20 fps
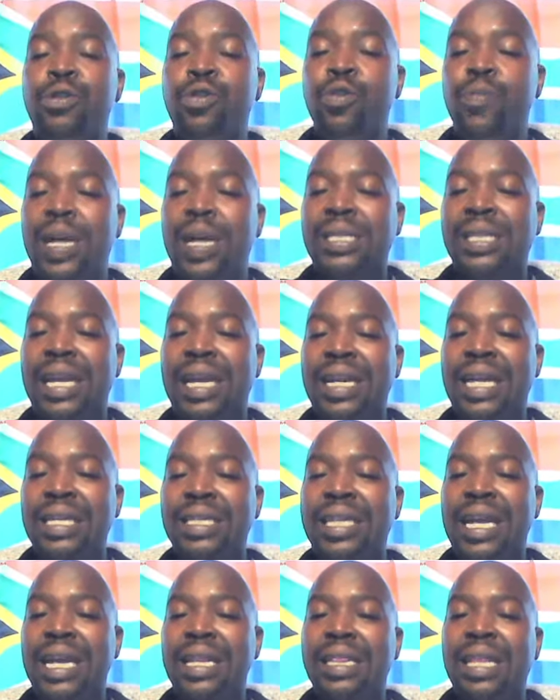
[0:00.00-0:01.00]
must
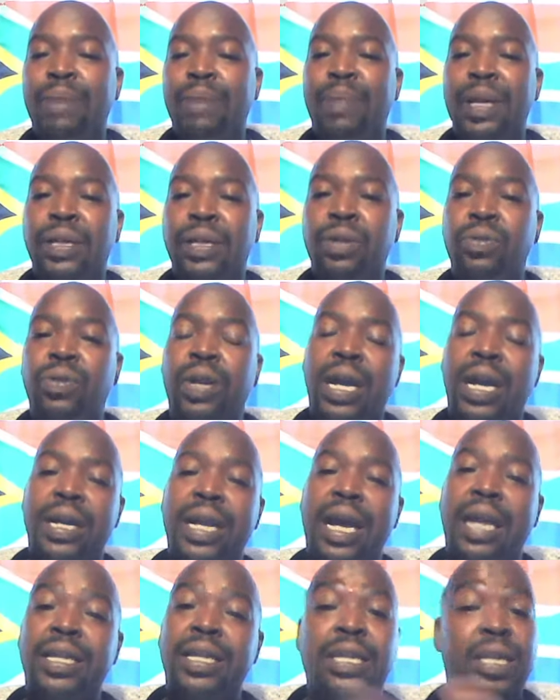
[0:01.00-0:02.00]
understand that particular
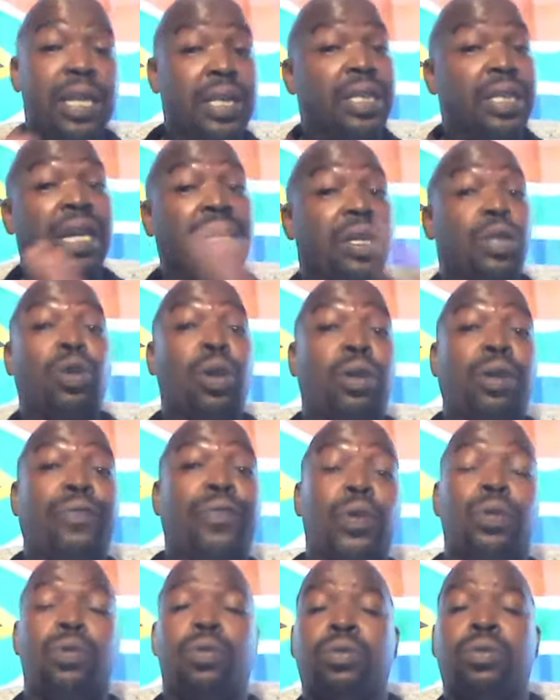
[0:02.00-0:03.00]
reality. The state is all of
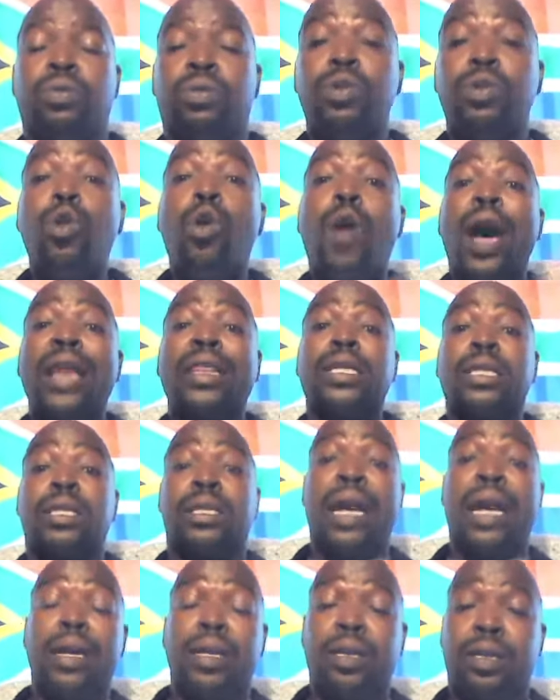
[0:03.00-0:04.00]
you. You are the
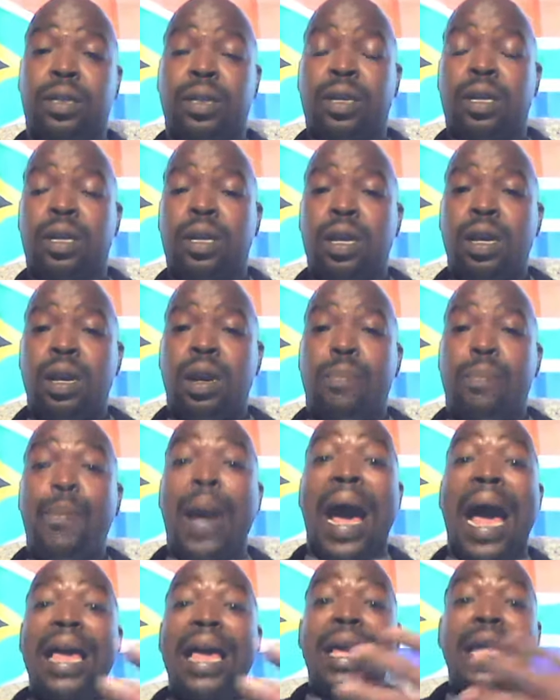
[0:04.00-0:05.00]
state.
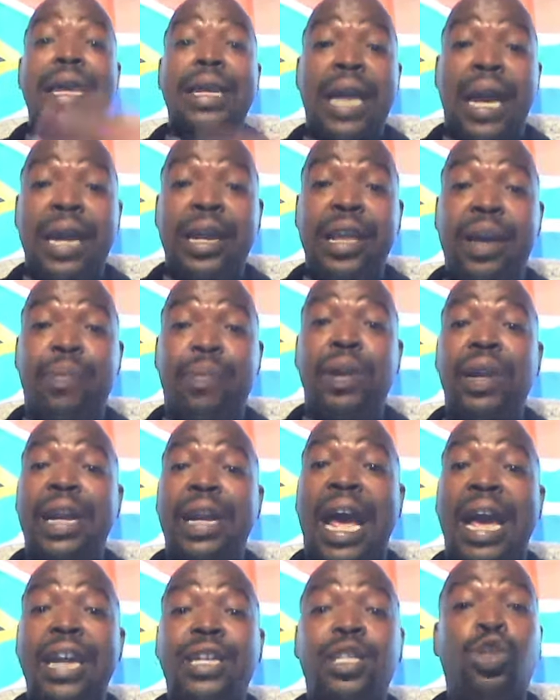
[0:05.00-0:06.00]
My inalienable
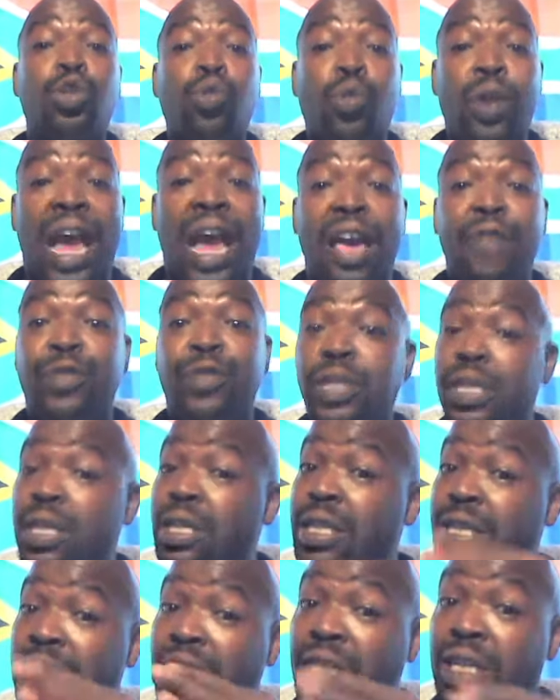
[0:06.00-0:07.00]
right to life is
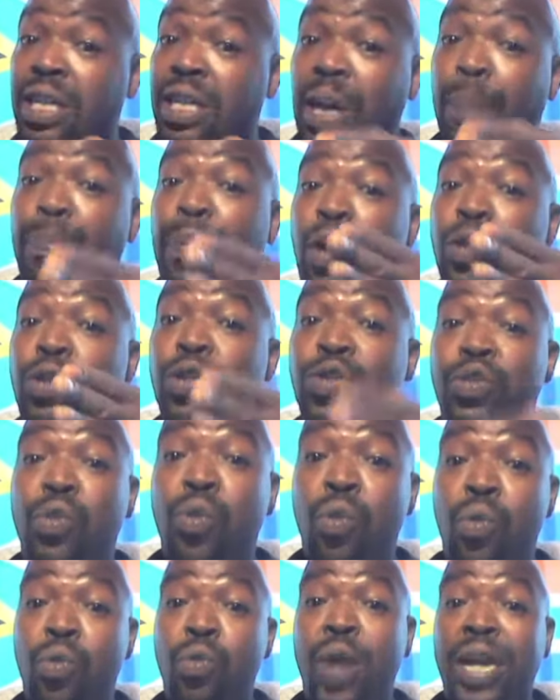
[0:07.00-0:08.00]
entrusted upon
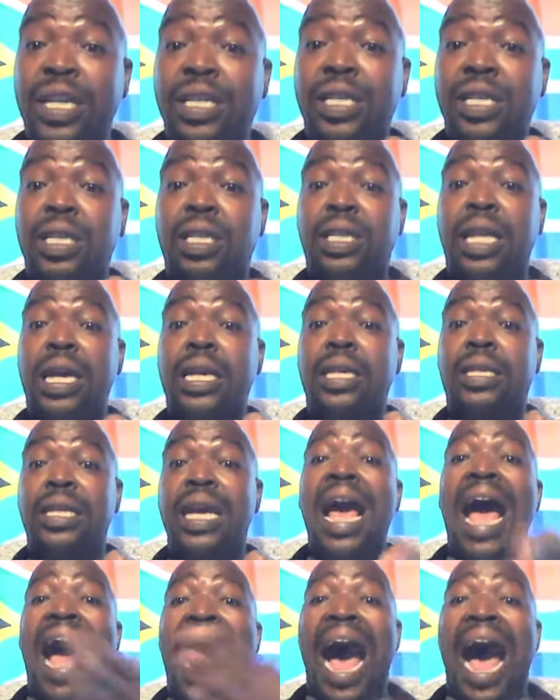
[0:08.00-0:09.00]
you as the state.
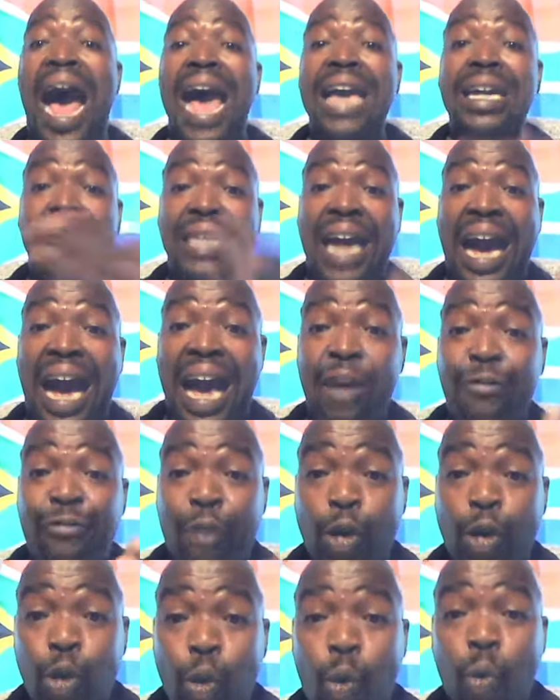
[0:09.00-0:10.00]
I die
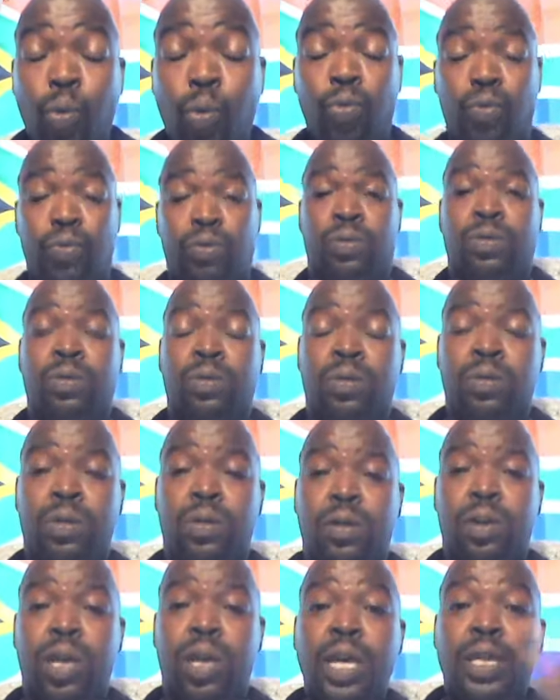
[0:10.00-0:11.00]
for you.
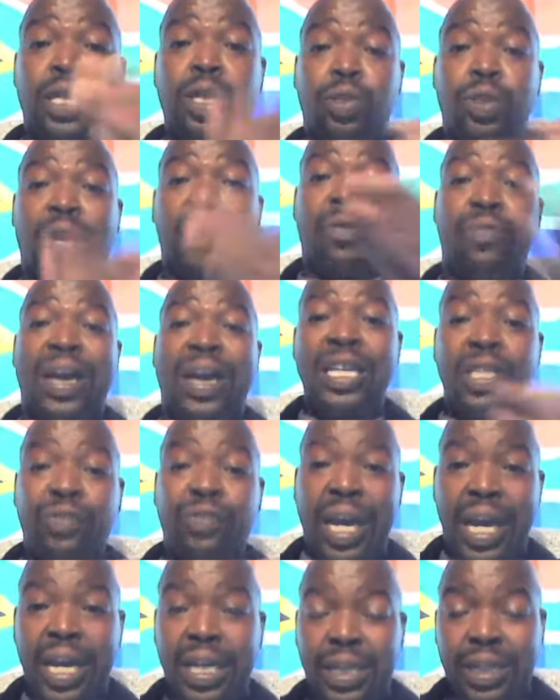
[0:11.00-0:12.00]
It is not vice
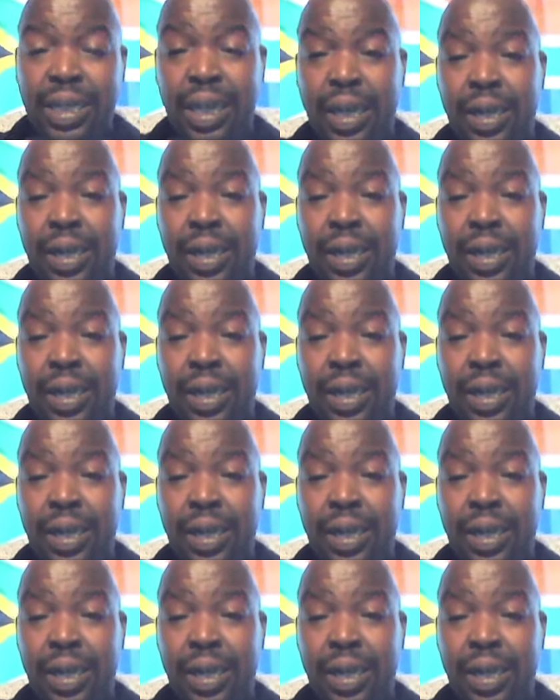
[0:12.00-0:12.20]
versa.